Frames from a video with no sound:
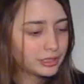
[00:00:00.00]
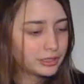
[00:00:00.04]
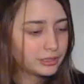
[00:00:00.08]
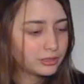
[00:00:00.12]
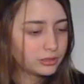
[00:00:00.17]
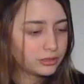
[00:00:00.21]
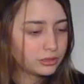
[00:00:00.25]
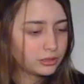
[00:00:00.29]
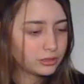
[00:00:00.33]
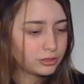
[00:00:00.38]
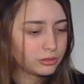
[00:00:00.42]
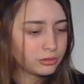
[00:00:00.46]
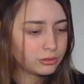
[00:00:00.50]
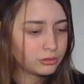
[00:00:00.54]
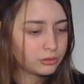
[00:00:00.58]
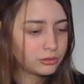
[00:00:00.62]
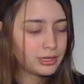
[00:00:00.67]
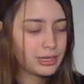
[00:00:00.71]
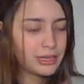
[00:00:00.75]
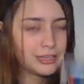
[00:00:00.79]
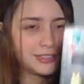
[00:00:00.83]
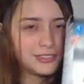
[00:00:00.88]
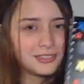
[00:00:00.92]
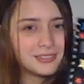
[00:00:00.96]
So
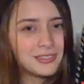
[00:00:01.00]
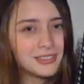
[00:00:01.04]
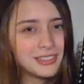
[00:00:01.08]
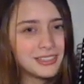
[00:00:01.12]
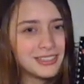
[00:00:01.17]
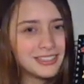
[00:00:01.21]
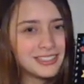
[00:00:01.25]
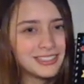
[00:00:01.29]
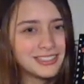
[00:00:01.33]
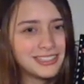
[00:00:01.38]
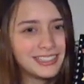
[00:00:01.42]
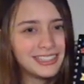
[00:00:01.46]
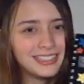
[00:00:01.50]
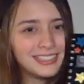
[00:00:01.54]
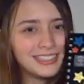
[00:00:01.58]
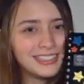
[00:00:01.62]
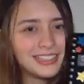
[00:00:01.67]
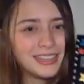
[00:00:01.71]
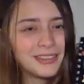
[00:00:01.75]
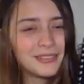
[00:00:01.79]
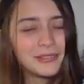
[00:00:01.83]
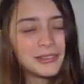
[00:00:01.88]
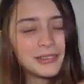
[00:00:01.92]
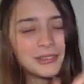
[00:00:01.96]
as you can see,
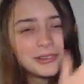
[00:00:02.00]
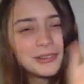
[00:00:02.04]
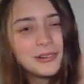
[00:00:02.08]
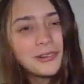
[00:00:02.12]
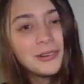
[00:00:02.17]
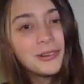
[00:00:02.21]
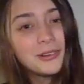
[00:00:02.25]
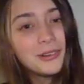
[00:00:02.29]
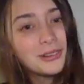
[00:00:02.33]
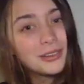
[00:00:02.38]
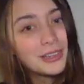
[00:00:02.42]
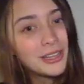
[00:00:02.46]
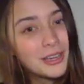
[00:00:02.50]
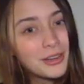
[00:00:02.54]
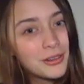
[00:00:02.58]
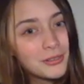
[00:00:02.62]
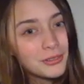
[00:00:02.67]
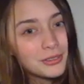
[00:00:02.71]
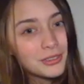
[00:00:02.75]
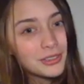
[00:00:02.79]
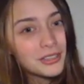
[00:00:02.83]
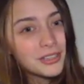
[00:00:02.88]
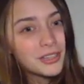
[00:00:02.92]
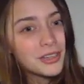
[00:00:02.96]
I went all out
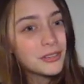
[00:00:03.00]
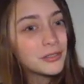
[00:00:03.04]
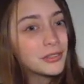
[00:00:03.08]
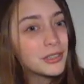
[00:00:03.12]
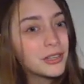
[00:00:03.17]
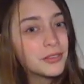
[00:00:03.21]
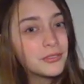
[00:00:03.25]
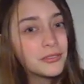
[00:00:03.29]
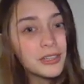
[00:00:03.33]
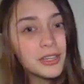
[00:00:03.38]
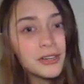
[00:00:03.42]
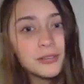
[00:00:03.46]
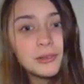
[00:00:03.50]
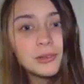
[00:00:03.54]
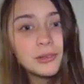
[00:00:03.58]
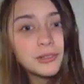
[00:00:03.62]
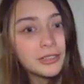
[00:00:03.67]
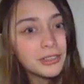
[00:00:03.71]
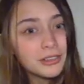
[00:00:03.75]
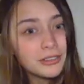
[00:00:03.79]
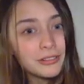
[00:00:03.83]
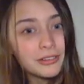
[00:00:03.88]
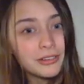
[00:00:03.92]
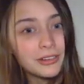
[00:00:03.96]
with the cover. I've never
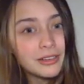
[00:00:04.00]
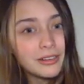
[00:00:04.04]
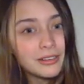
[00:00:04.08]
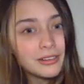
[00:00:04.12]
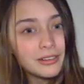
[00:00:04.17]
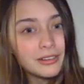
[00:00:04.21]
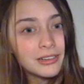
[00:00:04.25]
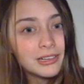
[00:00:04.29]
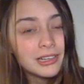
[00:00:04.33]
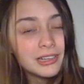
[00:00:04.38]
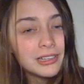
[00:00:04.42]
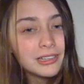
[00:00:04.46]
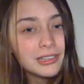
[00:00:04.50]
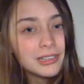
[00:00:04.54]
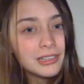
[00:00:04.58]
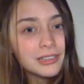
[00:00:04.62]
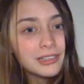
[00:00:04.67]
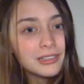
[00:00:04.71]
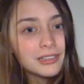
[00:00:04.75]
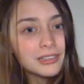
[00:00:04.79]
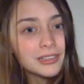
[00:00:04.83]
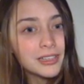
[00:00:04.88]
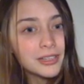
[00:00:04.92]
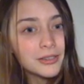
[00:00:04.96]
decorated
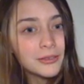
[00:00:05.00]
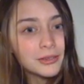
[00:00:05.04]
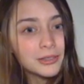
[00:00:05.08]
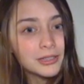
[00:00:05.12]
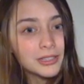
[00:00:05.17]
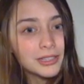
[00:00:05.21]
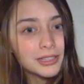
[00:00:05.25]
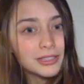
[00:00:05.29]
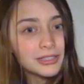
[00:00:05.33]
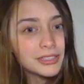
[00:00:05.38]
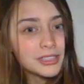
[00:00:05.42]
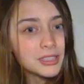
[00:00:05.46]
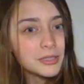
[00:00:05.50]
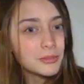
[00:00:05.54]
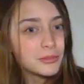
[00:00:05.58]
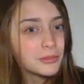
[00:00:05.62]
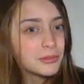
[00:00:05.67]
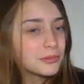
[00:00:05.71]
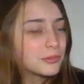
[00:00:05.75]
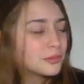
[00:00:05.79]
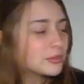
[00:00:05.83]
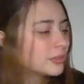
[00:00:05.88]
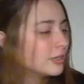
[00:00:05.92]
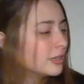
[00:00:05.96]
a cover like this
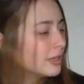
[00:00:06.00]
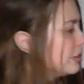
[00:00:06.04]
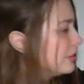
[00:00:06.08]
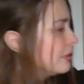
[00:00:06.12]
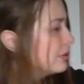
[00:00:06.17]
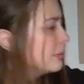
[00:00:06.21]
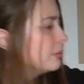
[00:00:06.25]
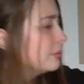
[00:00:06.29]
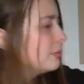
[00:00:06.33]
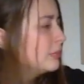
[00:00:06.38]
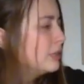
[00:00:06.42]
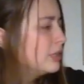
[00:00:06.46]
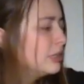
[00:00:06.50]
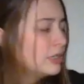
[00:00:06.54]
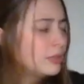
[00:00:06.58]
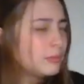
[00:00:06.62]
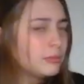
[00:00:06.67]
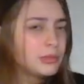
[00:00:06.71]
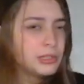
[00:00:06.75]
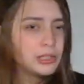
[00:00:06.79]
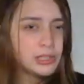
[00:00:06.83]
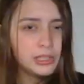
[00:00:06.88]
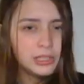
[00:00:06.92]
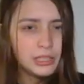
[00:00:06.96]
before. The
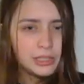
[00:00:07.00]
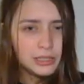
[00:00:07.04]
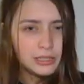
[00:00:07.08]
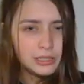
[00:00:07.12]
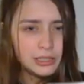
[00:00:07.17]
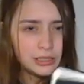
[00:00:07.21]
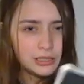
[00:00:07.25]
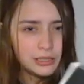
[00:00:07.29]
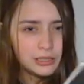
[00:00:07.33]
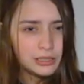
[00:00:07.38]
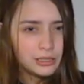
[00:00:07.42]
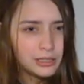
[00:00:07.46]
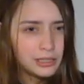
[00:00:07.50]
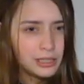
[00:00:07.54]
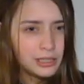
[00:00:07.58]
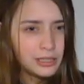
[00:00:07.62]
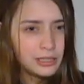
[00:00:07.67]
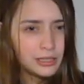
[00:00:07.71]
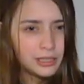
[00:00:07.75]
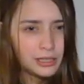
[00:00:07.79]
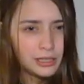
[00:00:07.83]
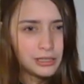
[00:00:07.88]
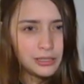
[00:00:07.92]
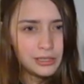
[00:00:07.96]
minimalist thing
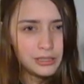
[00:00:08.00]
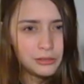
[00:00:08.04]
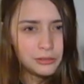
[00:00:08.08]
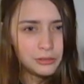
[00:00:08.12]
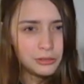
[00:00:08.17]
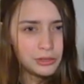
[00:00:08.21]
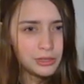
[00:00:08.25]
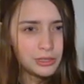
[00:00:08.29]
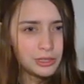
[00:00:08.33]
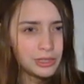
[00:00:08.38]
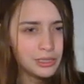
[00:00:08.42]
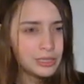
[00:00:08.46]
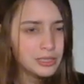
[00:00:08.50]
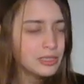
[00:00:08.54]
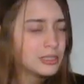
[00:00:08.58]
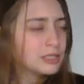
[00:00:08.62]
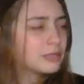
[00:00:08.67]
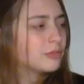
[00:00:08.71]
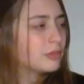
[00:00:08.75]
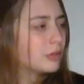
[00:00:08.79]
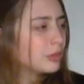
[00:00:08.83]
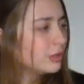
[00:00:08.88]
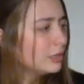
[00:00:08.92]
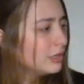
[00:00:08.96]
that I did with this is
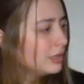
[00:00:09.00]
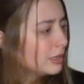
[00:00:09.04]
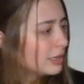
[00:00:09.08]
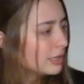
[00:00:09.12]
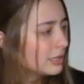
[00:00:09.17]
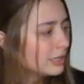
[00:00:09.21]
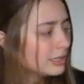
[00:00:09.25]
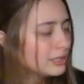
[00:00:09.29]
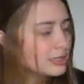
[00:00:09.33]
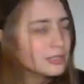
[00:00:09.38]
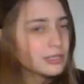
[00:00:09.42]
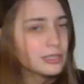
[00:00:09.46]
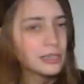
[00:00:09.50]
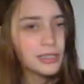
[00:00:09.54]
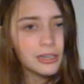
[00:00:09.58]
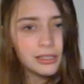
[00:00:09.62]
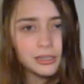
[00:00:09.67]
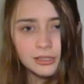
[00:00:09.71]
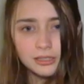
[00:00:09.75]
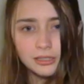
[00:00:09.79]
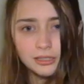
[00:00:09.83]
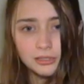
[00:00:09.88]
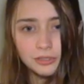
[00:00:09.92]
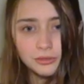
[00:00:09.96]
very nice
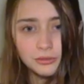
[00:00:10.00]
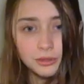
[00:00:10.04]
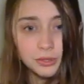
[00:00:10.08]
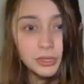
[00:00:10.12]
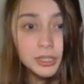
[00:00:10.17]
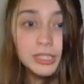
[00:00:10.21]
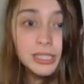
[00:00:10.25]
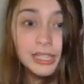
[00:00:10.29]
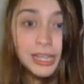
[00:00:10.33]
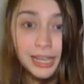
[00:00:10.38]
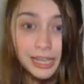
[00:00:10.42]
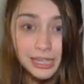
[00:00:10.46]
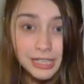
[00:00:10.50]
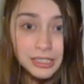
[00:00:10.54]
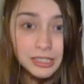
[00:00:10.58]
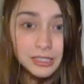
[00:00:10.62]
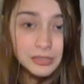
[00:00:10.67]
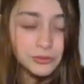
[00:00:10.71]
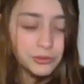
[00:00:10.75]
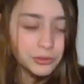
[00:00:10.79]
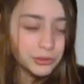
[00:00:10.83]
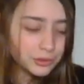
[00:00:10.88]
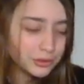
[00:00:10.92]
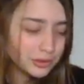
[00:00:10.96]
and it is very
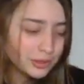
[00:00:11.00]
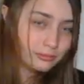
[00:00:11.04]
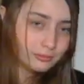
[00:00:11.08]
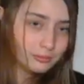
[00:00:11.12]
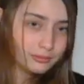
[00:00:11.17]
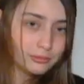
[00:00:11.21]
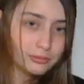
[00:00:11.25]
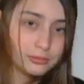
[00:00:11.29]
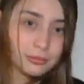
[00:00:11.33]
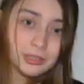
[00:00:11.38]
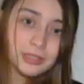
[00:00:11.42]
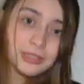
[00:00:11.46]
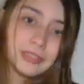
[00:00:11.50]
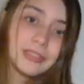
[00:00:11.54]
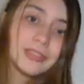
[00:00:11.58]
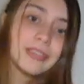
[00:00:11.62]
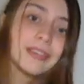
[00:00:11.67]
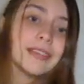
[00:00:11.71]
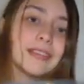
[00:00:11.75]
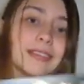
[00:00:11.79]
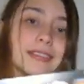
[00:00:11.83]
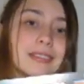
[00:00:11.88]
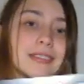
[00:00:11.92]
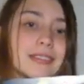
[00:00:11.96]
tasteful, but
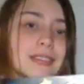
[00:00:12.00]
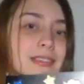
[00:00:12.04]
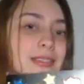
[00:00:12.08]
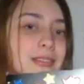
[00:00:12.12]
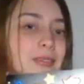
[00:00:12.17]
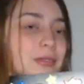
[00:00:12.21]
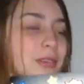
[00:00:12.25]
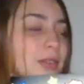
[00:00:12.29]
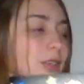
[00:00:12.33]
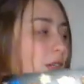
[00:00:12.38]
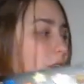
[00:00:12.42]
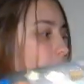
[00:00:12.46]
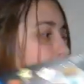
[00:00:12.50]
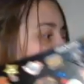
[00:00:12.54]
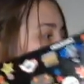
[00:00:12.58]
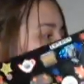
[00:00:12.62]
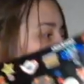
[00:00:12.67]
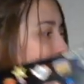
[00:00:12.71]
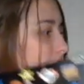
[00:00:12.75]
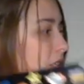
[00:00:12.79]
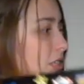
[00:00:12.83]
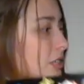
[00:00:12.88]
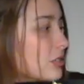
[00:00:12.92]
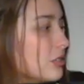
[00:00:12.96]
this is very
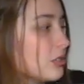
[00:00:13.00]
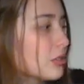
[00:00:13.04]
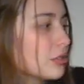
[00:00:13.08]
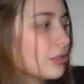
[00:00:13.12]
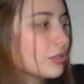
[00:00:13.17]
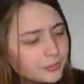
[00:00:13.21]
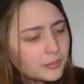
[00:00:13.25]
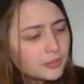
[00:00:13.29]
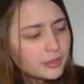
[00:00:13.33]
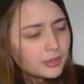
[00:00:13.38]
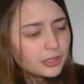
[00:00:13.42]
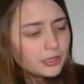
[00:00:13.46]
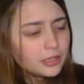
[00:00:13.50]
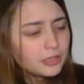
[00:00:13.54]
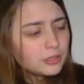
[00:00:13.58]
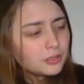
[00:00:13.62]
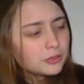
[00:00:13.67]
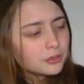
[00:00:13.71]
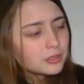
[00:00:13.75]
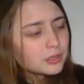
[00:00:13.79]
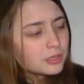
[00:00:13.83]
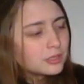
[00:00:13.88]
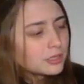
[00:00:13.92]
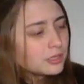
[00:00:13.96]
15-year-old. As you
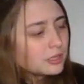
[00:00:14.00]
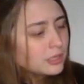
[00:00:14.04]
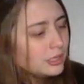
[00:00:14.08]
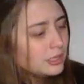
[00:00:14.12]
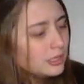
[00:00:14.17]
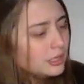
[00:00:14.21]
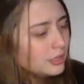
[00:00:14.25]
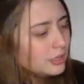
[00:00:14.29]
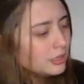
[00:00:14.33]
can see,